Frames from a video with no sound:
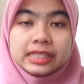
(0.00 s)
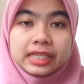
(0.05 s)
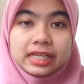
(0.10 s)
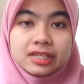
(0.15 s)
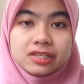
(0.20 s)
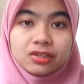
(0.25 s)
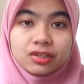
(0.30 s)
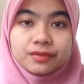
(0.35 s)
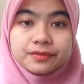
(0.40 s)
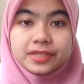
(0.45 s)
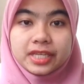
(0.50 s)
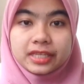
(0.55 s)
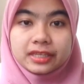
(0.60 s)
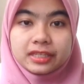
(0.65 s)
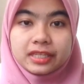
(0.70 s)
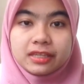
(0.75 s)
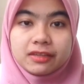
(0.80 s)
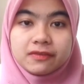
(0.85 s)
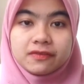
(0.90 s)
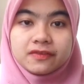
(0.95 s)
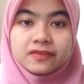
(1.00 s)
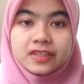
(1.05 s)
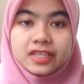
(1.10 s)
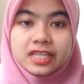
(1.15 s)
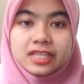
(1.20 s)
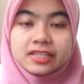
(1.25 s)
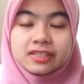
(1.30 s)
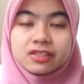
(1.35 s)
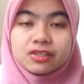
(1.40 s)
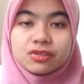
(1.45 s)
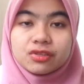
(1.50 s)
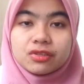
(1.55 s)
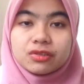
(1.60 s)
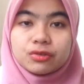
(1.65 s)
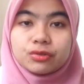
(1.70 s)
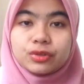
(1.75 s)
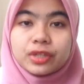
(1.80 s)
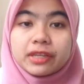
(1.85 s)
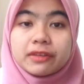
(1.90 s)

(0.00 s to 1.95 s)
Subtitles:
Last objective is to